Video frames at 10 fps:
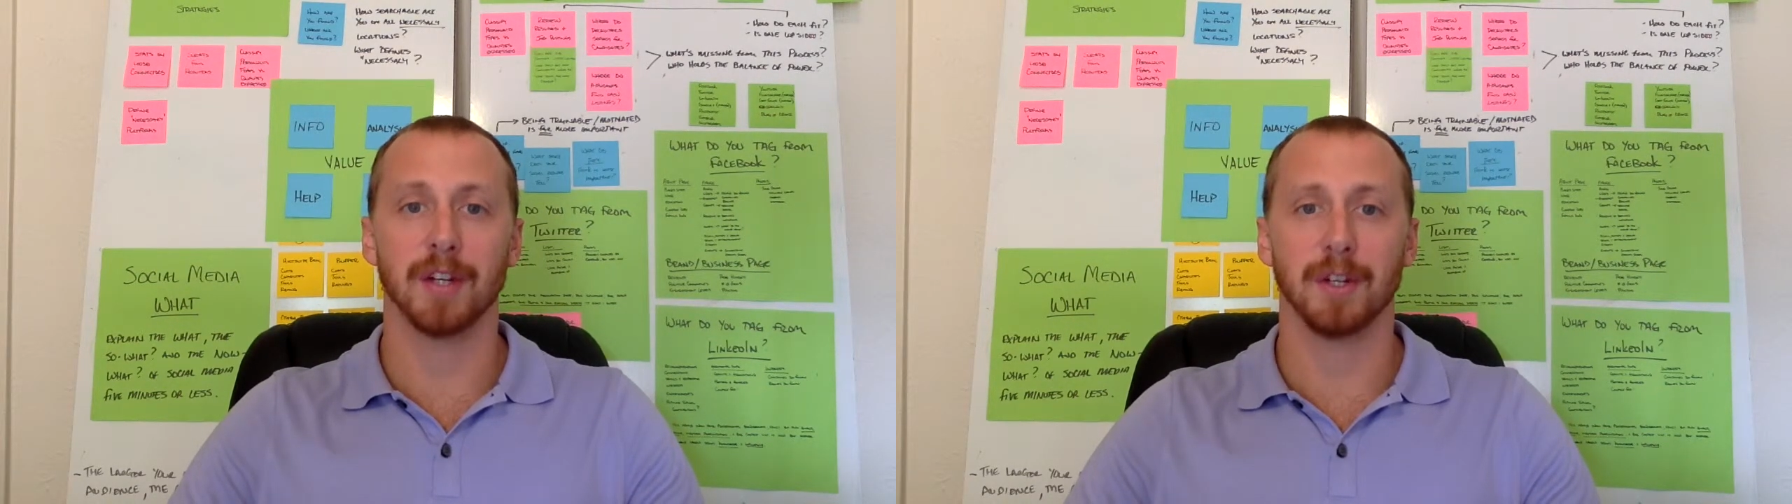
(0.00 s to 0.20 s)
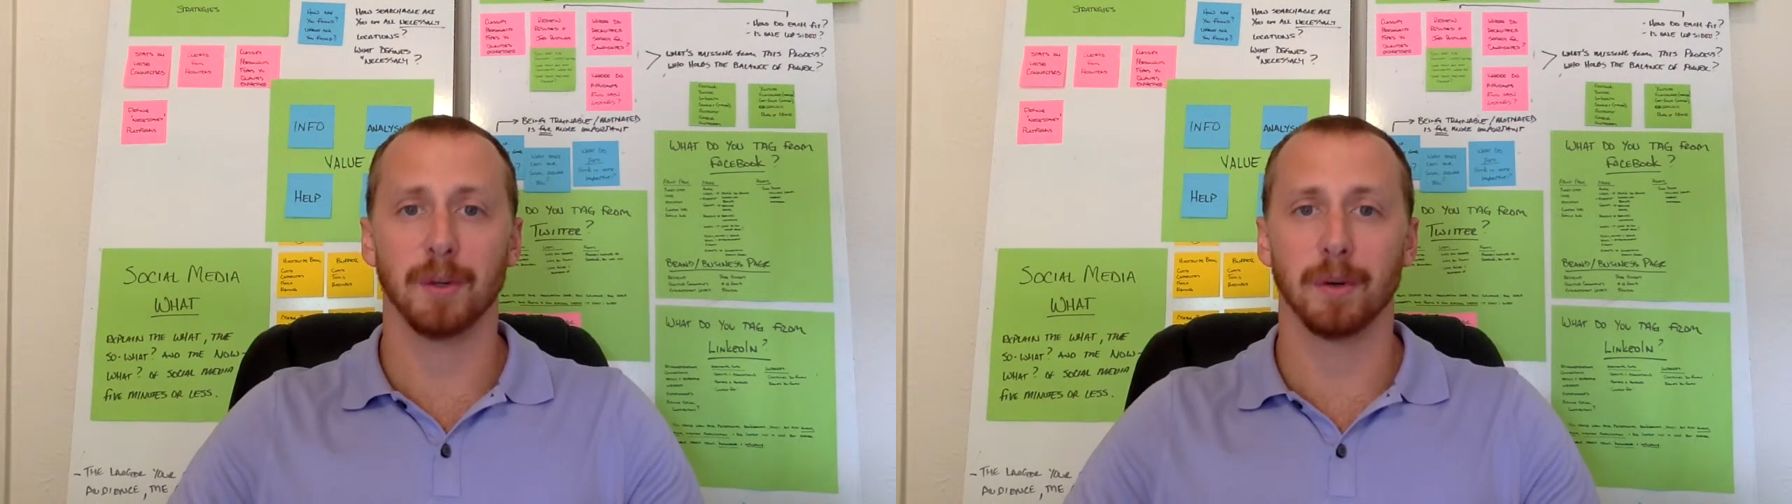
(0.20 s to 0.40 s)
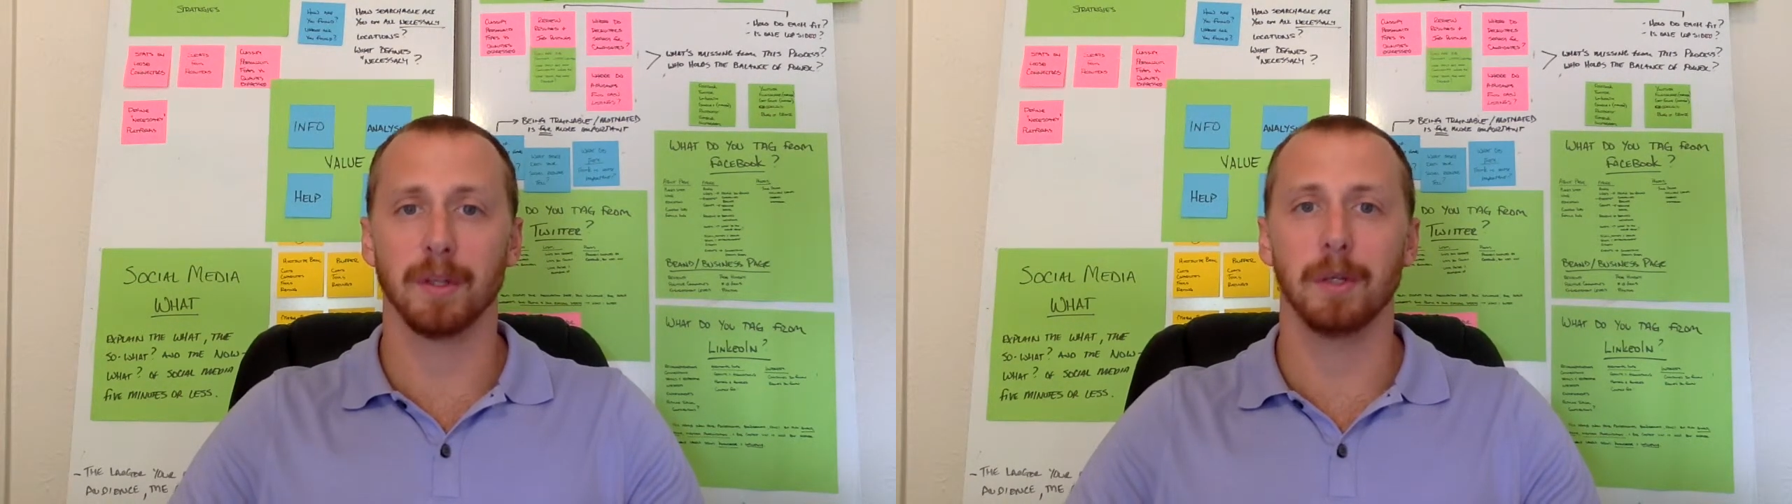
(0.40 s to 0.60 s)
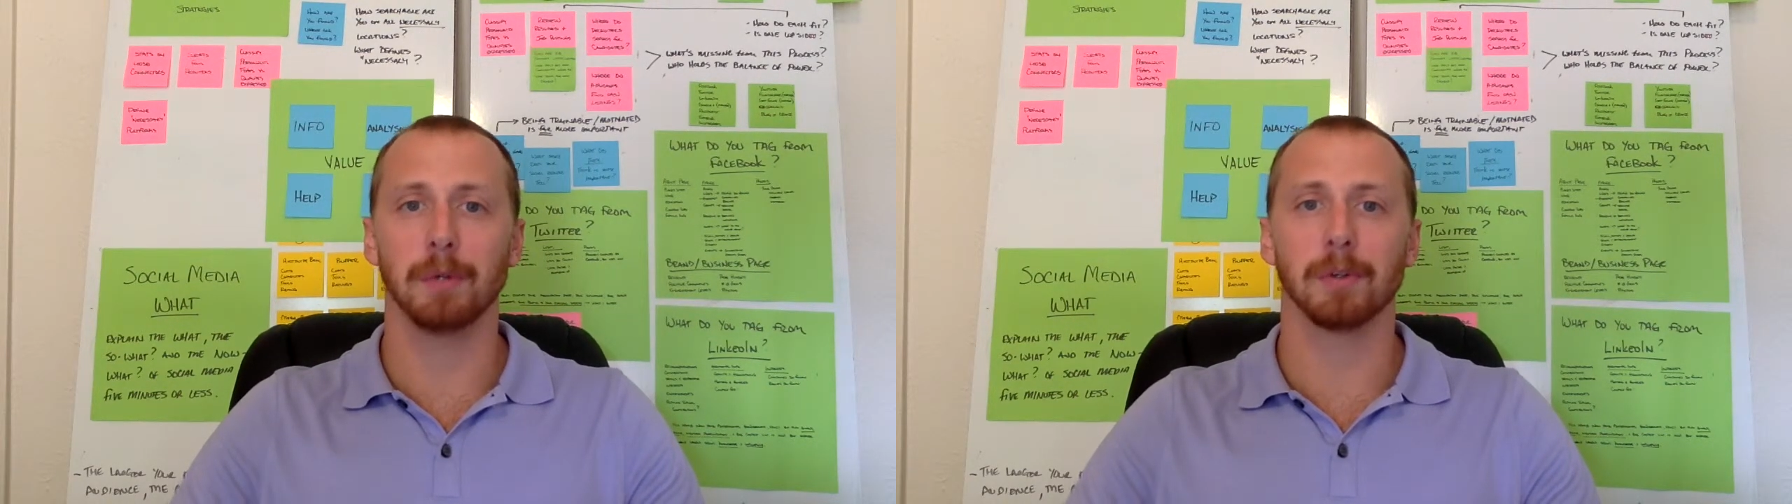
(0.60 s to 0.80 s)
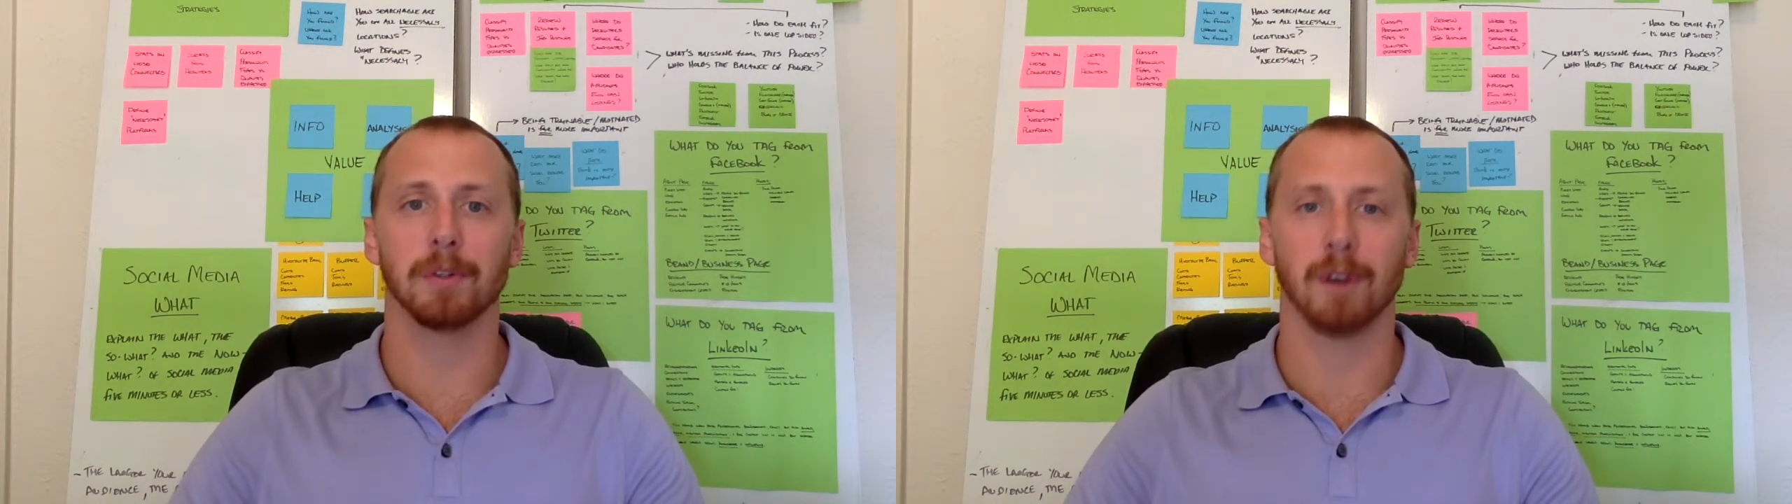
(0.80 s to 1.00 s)
and your
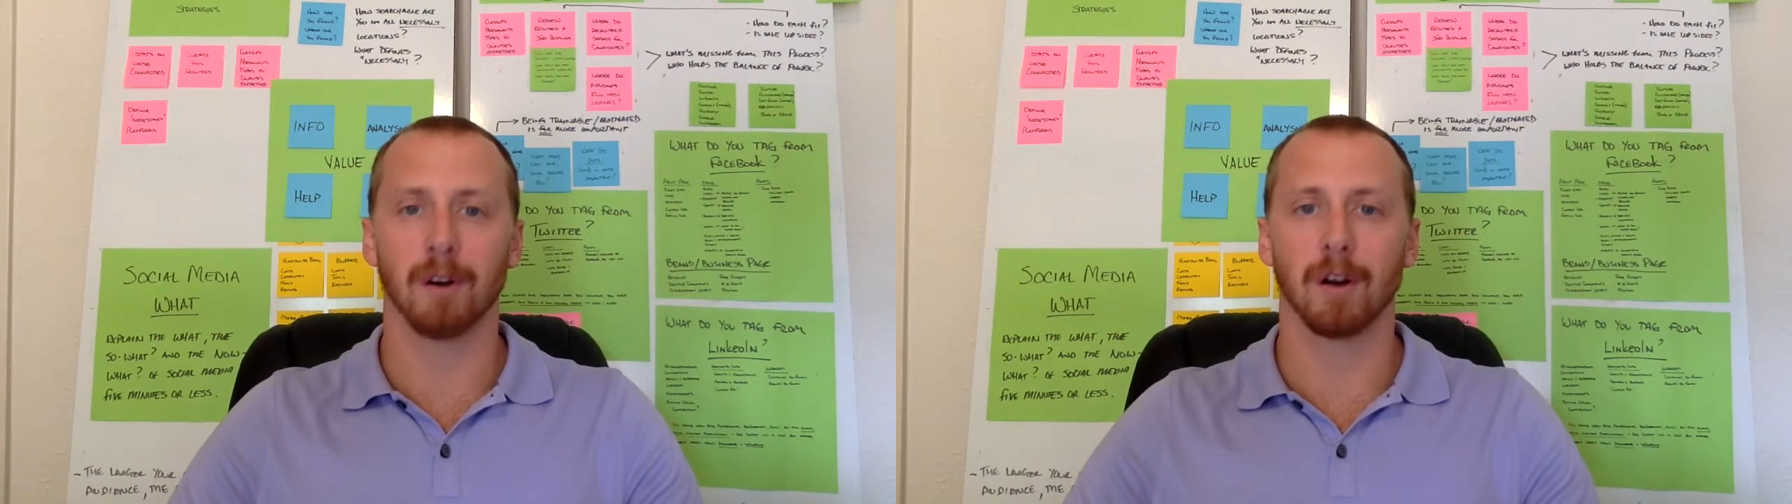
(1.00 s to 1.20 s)
users are